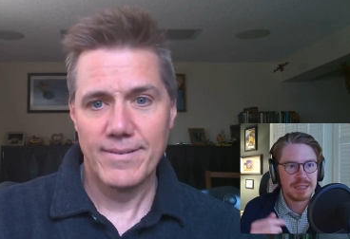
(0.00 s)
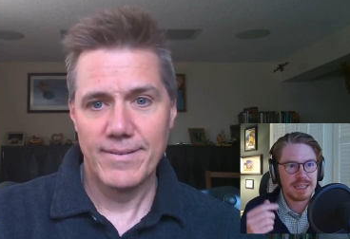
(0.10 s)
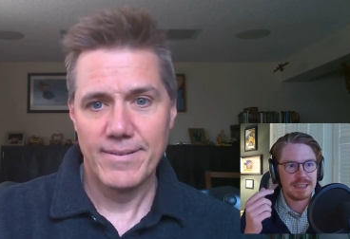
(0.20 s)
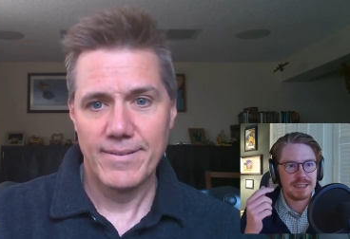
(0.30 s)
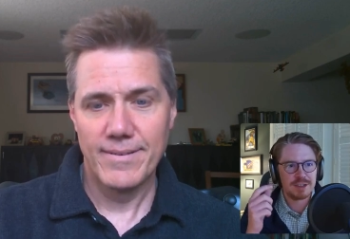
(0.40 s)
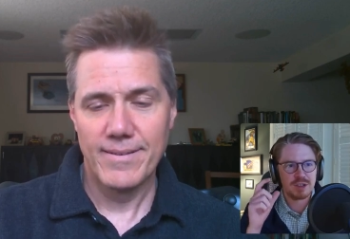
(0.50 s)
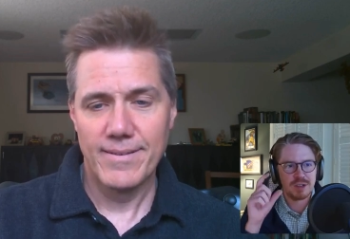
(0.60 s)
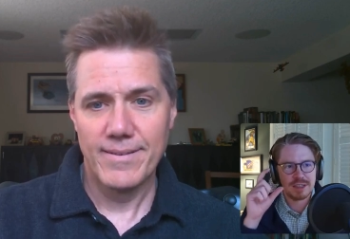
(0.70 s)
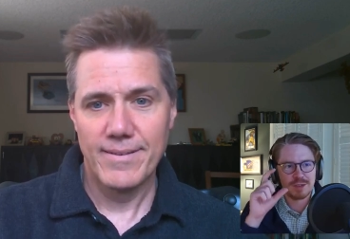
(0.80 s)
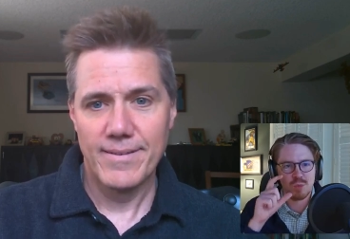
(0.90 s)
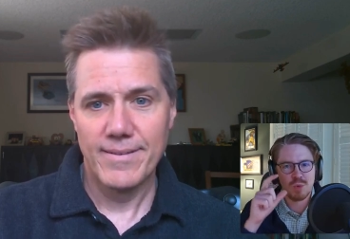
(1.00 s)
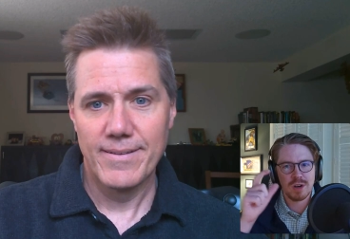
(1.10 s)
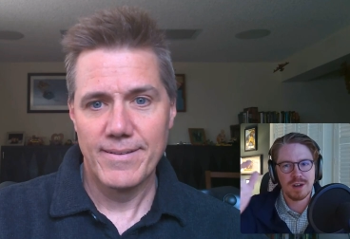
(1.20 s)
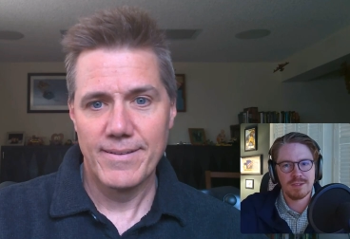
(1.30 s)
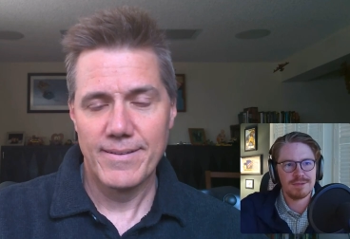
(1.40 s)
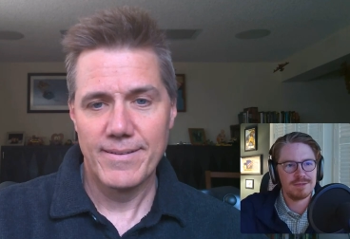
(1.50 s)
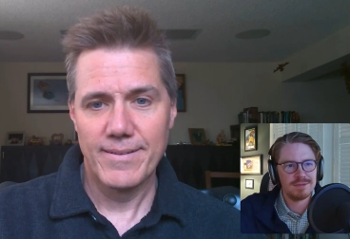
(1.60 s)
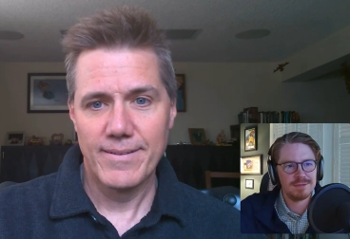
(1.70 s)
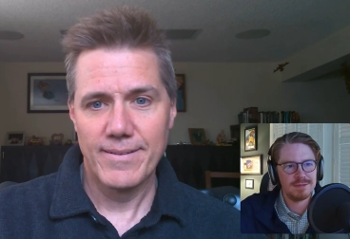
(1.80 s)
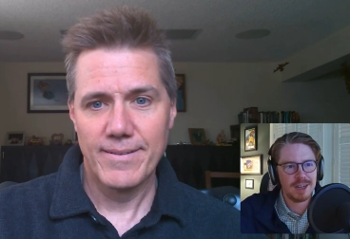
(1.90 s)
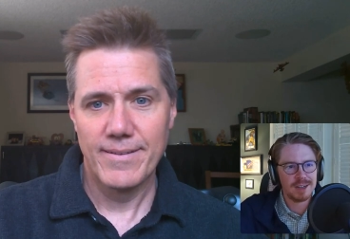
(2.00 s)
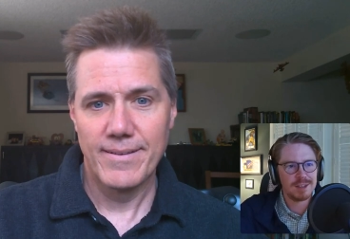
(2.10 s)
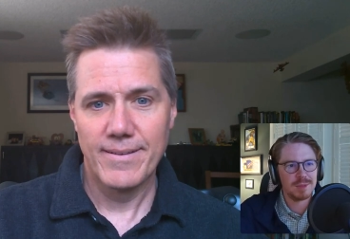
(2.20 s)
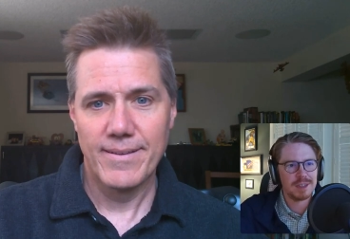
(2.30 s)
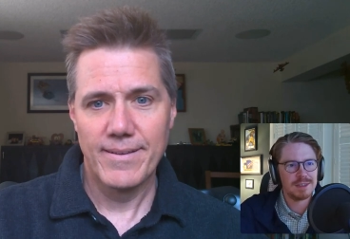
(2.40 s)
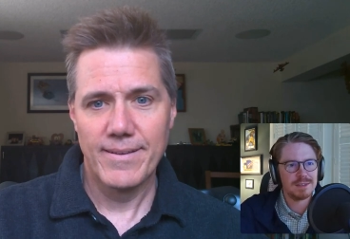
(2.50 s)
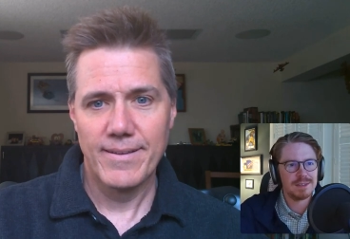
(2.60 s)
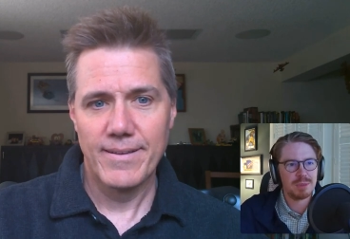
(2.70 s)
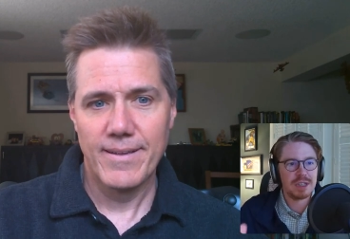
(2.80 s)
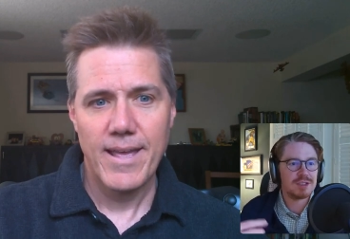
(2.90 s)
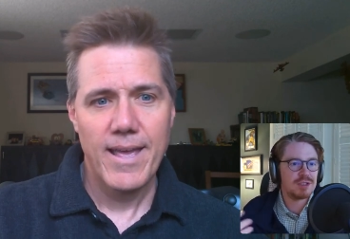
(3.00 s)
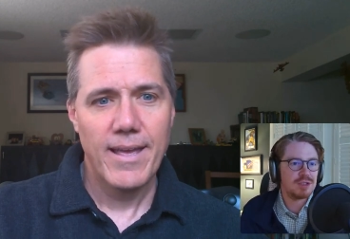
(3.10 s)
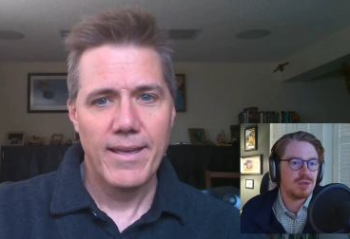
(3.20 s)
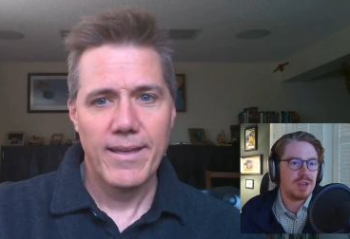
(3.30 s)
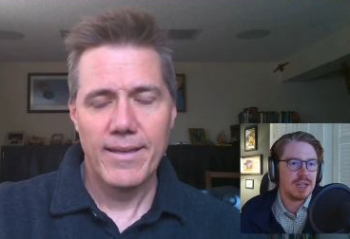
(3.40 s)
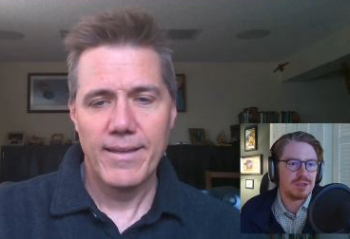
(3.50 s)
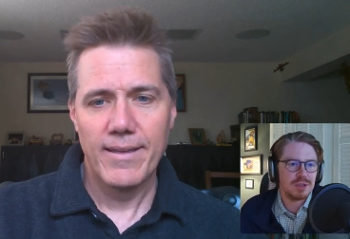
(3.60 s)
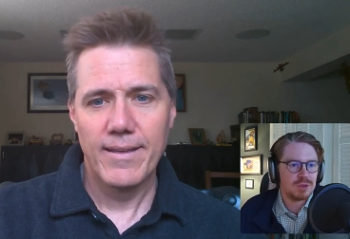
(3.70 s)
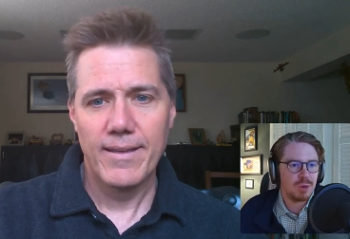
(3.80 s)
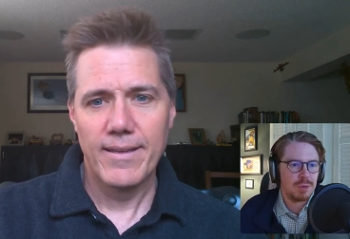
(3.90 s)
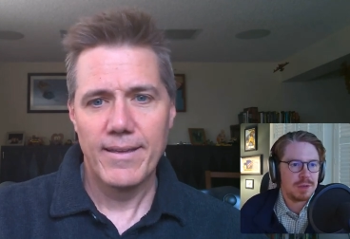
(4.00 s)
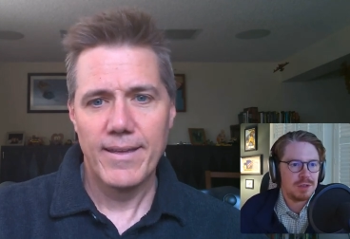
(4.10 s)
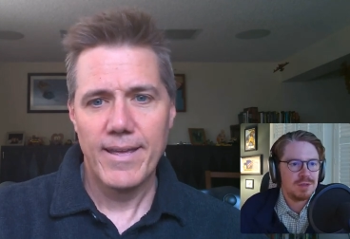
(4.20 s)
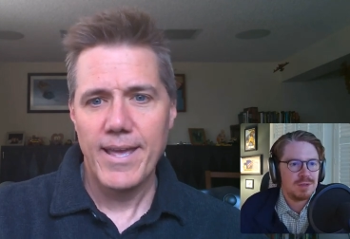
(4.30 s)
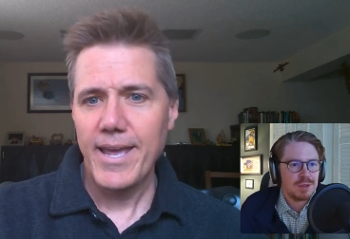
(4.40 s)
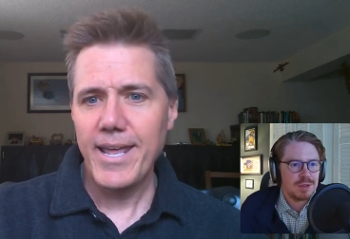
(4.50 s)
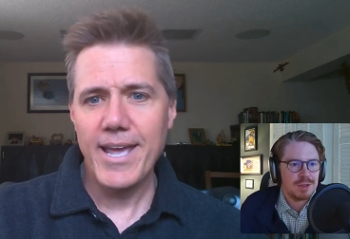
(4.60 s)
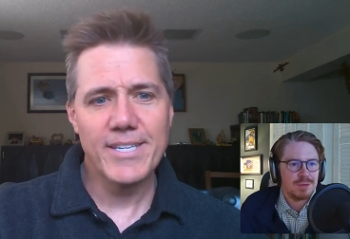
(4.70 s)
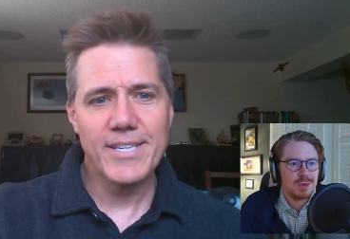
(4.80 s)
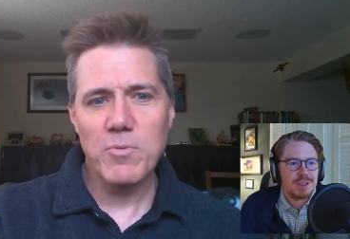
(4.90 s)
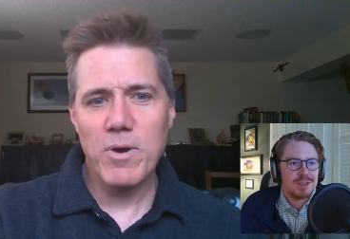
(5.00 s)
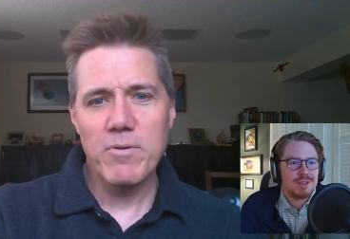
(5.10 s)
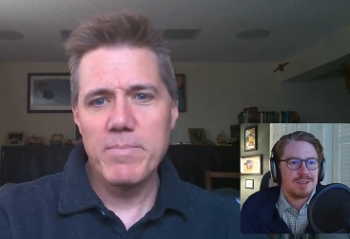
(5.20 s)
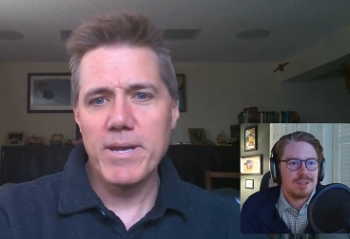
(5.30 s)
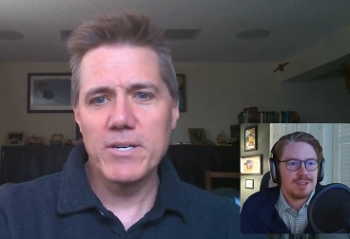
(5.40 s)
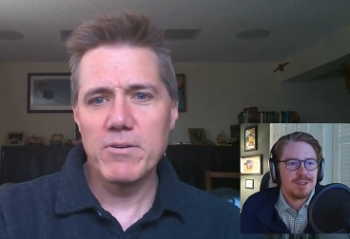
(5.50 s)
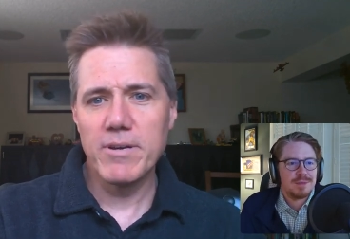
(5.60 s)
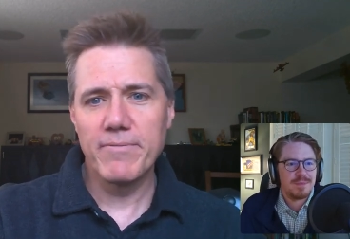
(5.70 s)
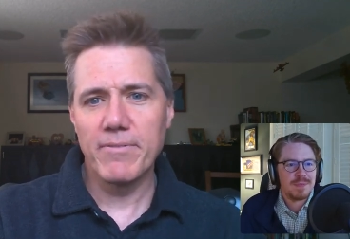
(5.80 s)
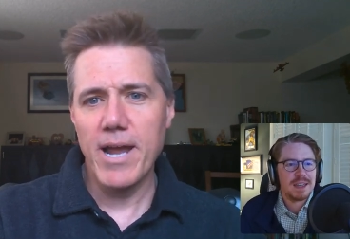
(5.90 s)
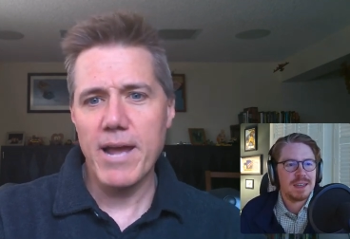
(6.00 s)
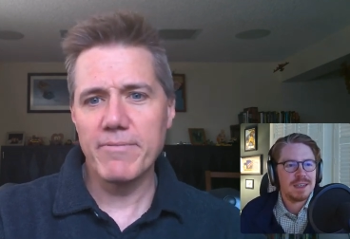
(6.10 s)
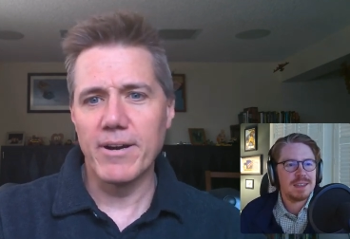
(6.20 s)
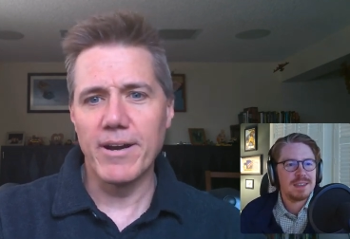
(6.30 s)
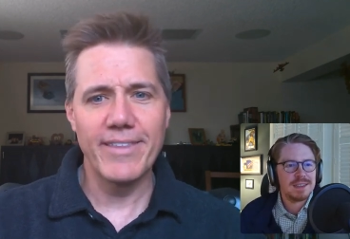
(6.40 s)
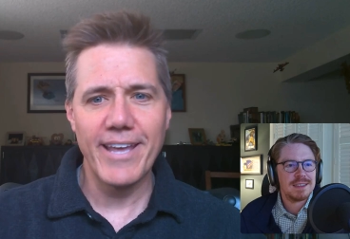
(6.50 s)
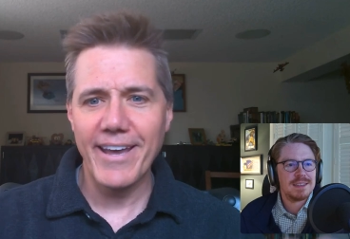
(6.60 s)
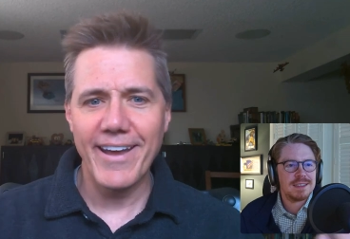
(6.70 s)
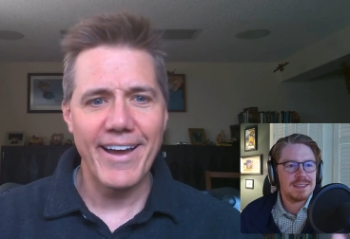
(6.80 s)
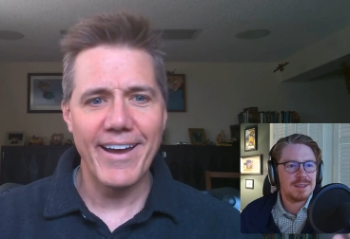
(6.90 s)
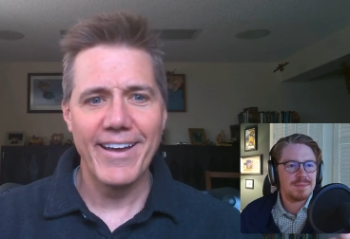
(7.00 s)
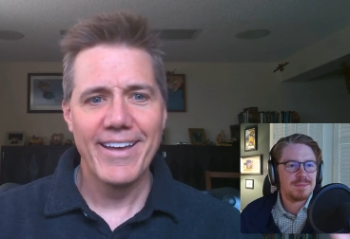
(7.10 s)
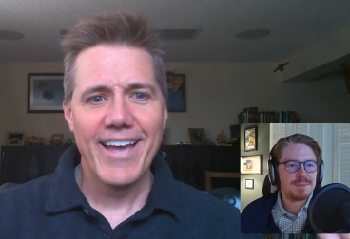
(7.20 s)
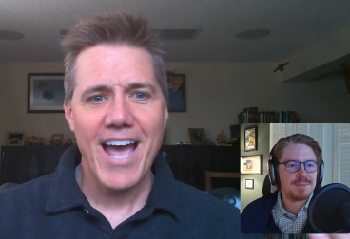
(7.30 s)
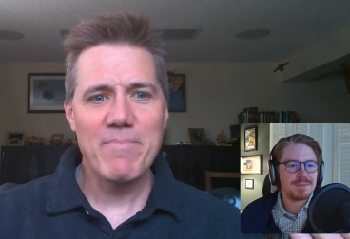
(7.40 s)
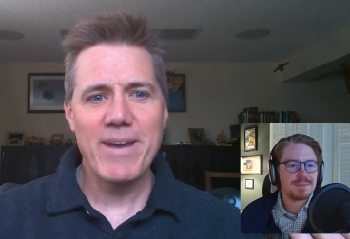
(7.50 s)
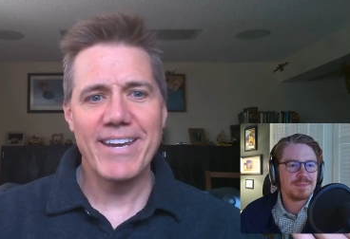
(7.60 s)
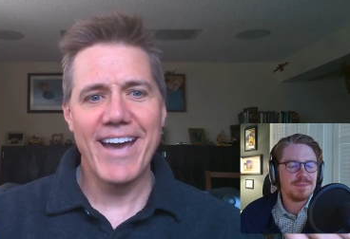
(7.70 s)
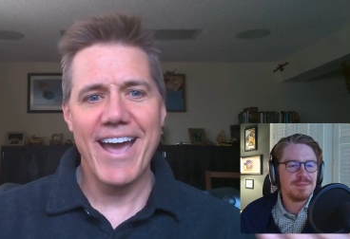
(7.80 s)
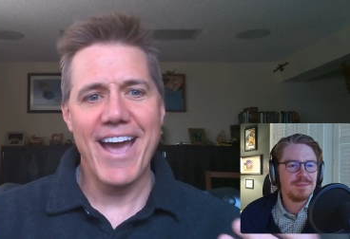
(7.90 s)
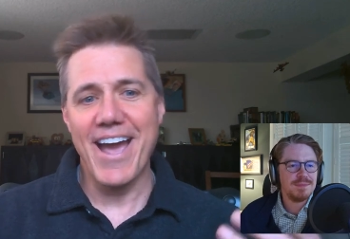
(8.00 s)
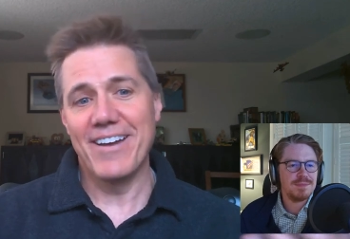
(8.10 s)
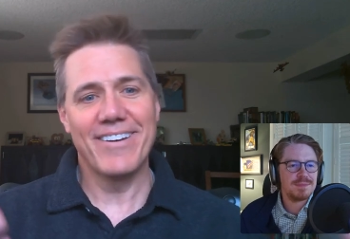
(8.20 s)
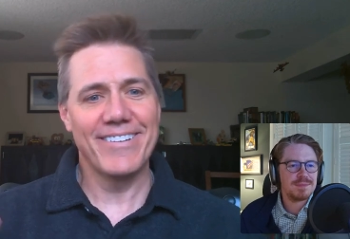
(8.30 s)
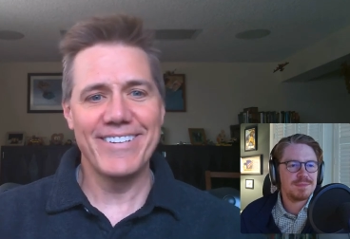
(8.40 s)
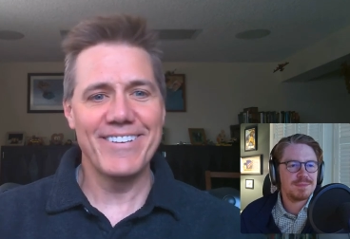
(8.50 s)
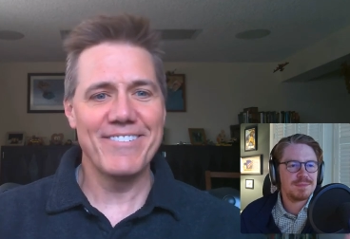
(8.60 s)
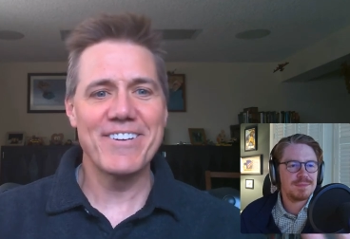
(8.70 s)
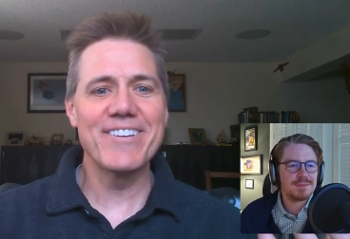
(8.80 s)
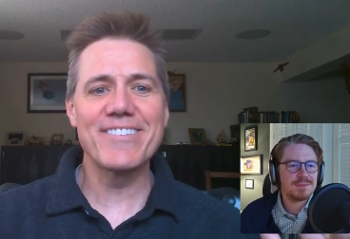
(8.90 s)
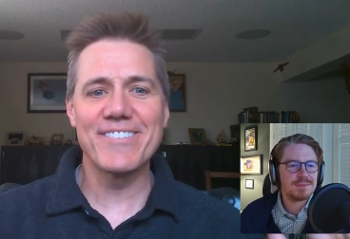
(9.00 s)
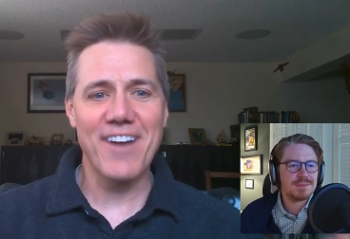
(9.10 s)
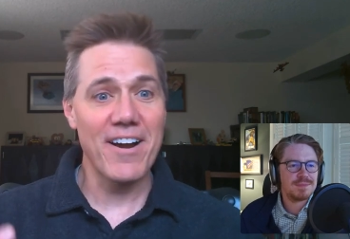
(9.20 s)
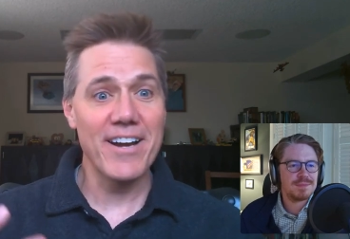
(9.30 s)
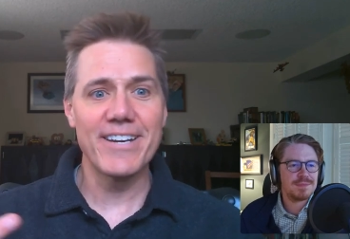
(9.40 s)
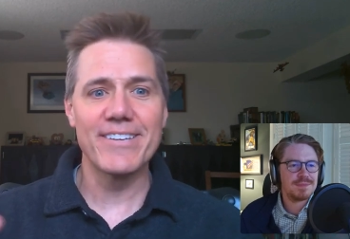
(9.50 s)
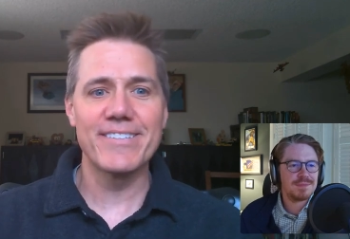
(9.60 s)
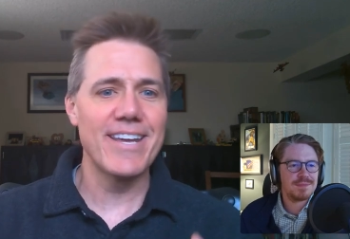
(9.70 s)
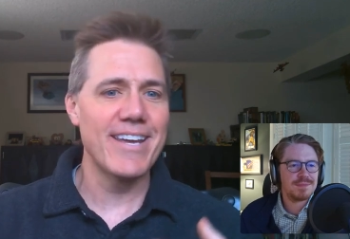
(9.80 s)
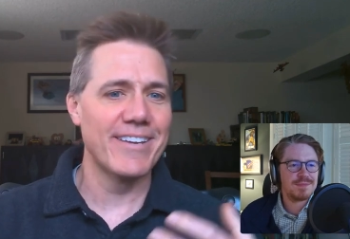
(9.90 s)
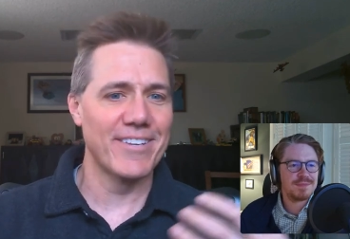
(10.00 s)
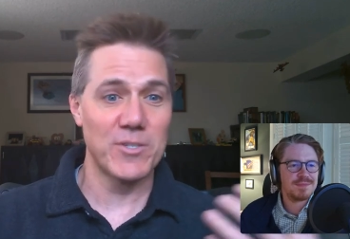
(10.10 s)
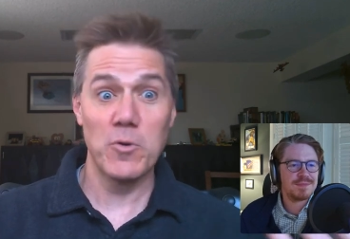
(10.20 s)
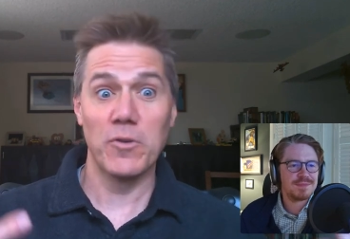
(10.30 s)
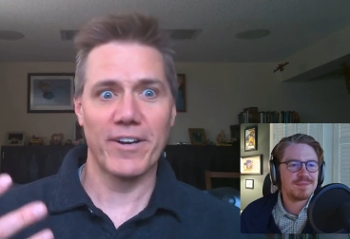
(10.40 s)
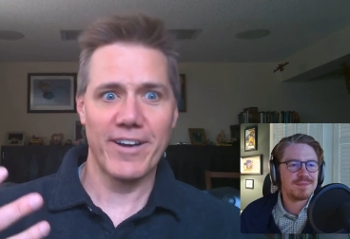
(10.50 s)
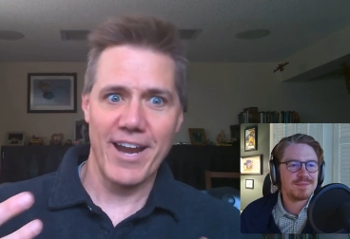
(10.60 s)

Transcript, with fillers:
Speaker 1: that it's that's a one-off document but it's just so natural it's what we've been doing for 30 it is it's years. what
Speaker 2: we've been doing forever and then yeah. uh i mean uh, you're just starting to see and the tools are